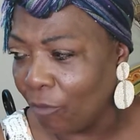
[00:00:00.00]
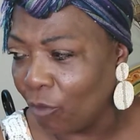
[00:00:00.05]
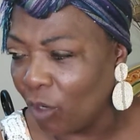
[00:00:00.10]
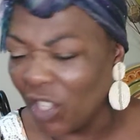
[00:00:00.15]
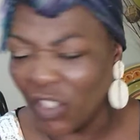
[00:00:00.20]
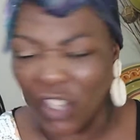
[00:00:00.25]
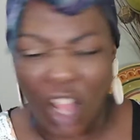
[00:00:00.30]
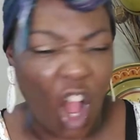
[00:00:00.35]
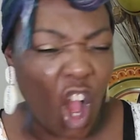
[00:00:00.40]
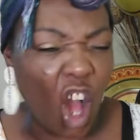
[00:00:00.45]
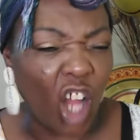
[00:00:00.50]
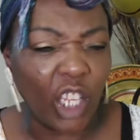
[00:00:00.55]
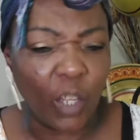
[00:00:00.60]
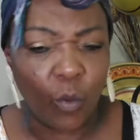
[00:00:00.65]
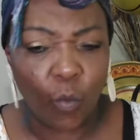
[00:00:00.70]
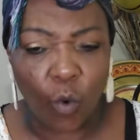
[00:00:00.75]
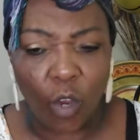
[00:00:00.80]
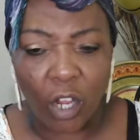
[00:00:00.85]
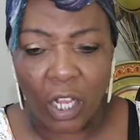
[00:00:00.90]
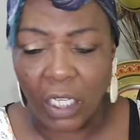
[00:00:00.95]
Well, it's an
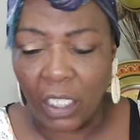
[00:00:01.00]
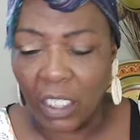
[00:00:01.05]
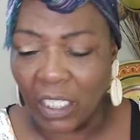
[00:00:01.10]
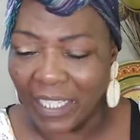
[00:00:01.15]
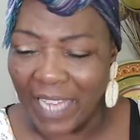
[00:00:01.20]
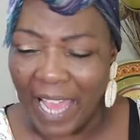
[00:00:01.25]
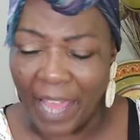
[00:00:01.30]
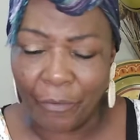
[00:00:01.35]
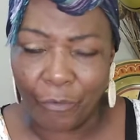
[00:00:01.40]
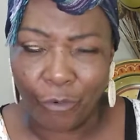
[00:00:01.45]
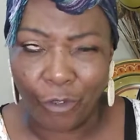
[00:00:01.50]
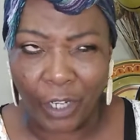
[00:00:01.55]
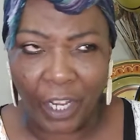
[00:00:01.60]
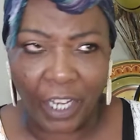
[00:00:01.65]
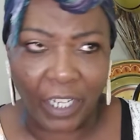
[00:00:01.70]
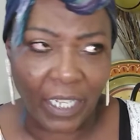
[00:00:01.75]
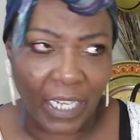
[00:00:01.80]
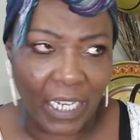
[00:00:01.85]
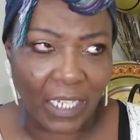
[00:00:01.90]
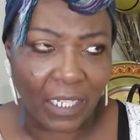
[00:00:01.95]
all-in-one. It's not really a
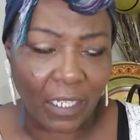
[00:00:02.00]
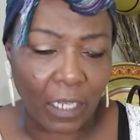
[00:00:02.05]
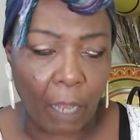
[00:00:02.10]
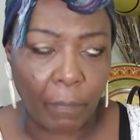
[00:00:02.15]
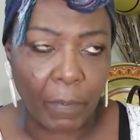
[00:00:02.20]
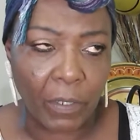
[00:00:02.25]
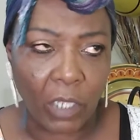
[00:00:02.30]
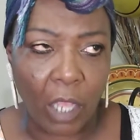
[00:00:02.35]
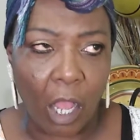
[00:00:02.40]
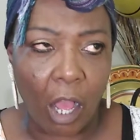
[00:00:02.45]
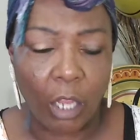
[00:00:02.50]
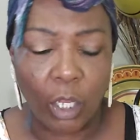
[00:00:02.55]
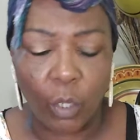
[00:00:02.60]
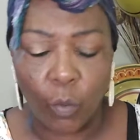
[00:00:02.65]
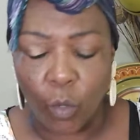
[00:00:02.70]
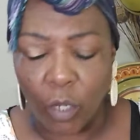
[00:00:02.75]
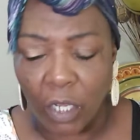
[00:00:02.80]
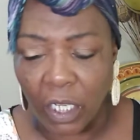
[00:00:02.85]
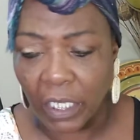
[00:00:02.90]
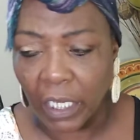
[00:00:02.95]
desktop, it's an
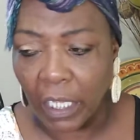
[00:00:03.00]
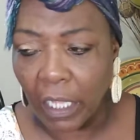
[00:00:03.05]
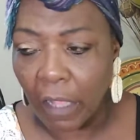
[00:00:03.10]
all-in-one.